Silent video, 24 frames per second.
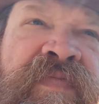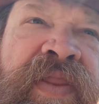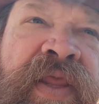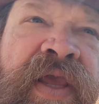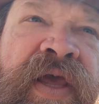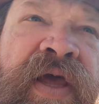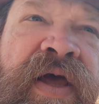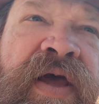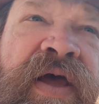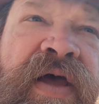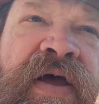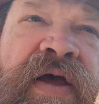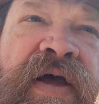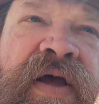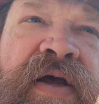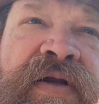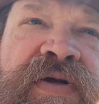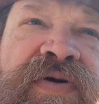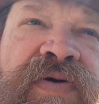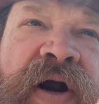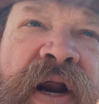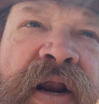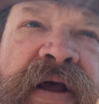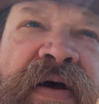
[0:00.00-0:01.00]
try to
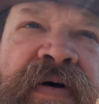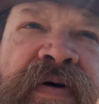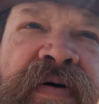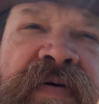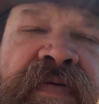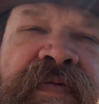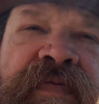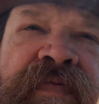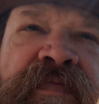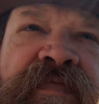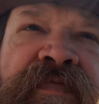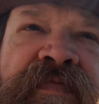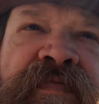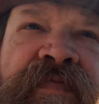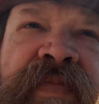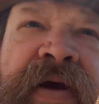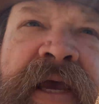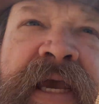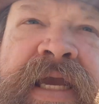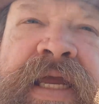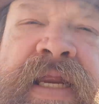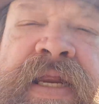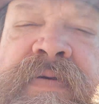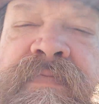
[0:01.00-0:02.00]
make it
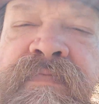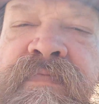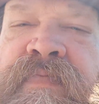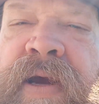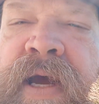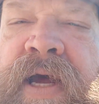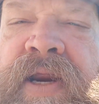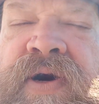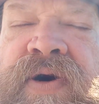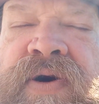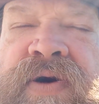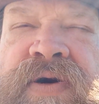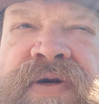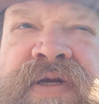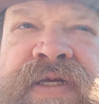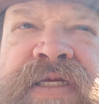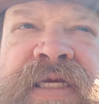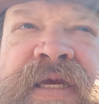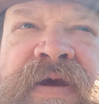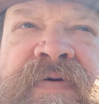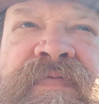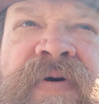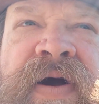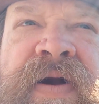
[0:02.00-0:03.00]
better, see if I
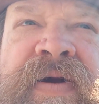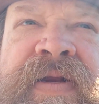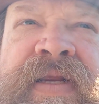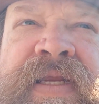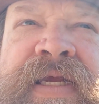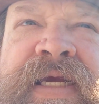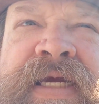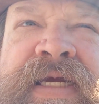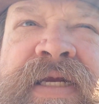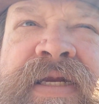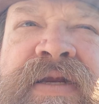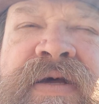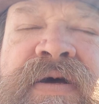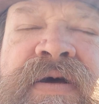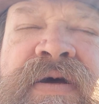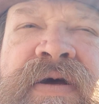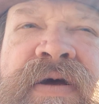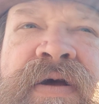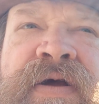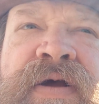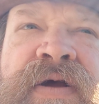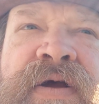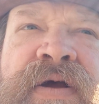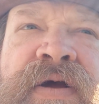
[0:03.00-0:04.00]
need
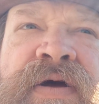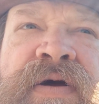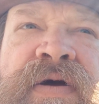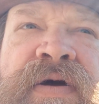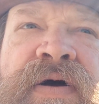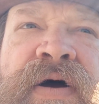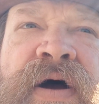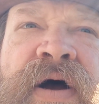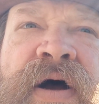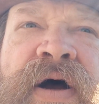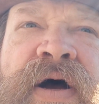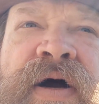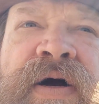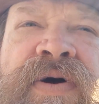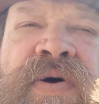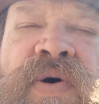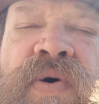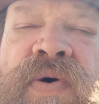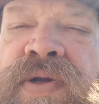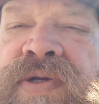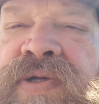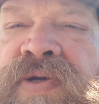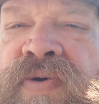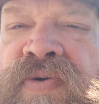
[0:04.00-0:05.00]
uh, cortisone
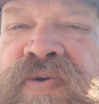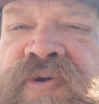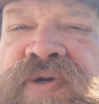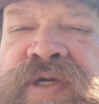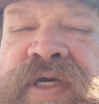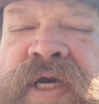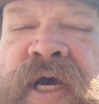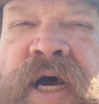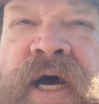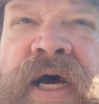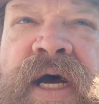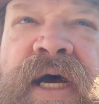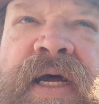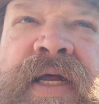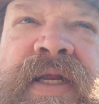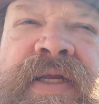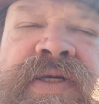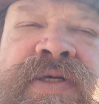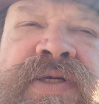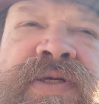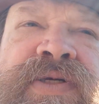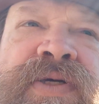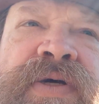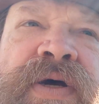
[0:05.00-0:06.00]
shots,
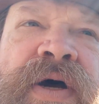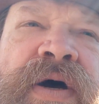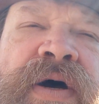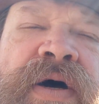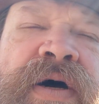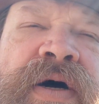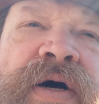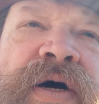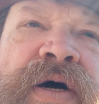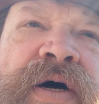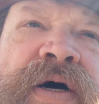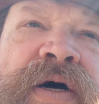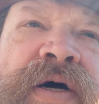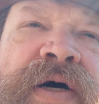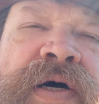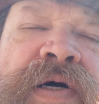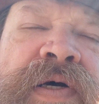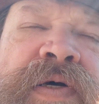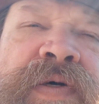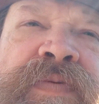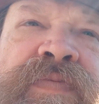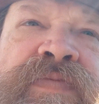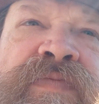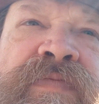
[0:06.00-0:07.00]
uh,
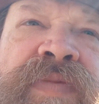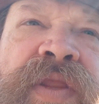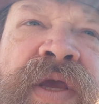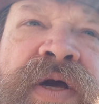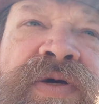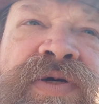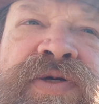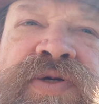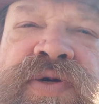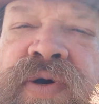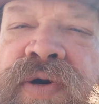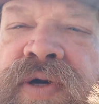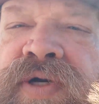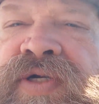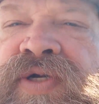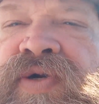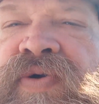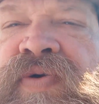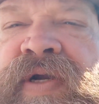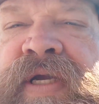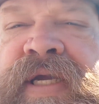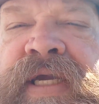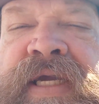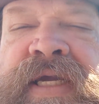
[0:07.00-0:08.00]
surgery,
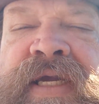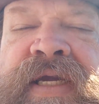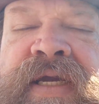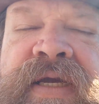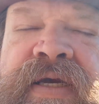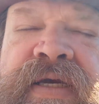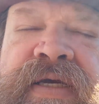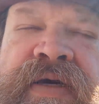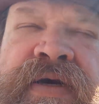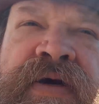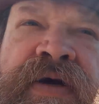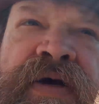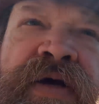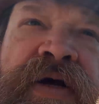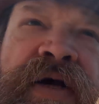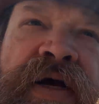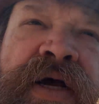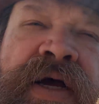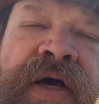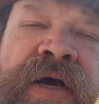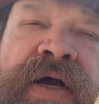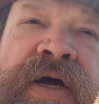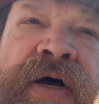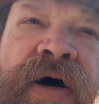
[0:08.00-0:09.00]

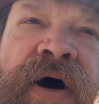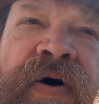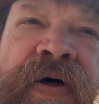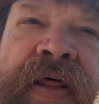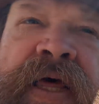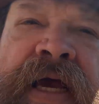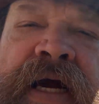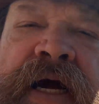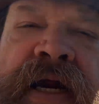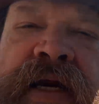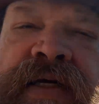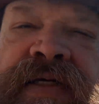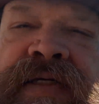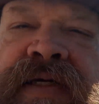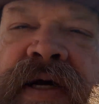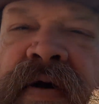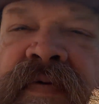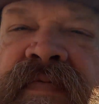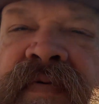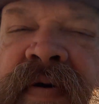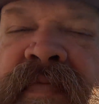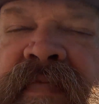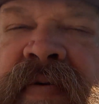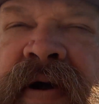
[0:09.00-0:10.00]
all that kind of stuff on my
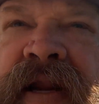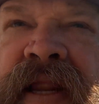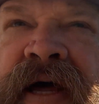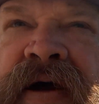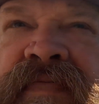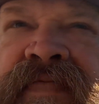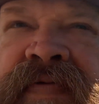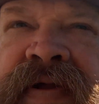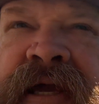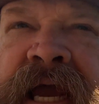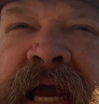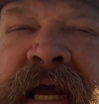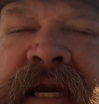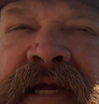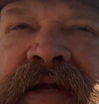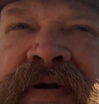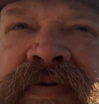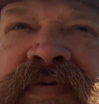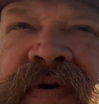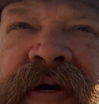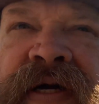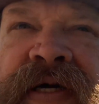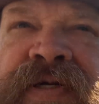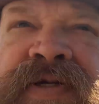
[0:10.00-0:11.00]
left hand and wrist.
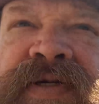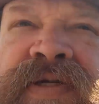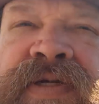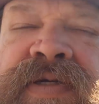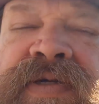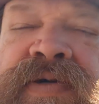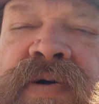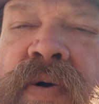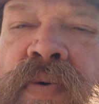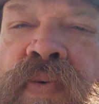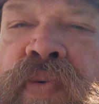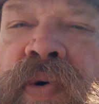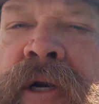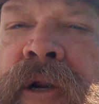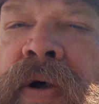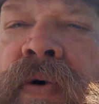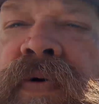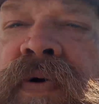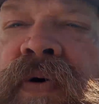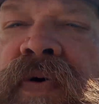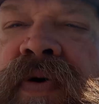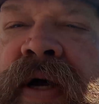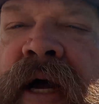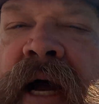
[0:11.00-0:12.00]
So we don't know. I
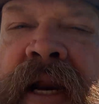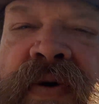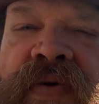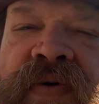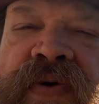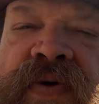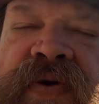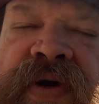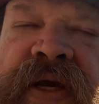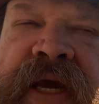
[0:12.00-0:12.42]
don't know yet, but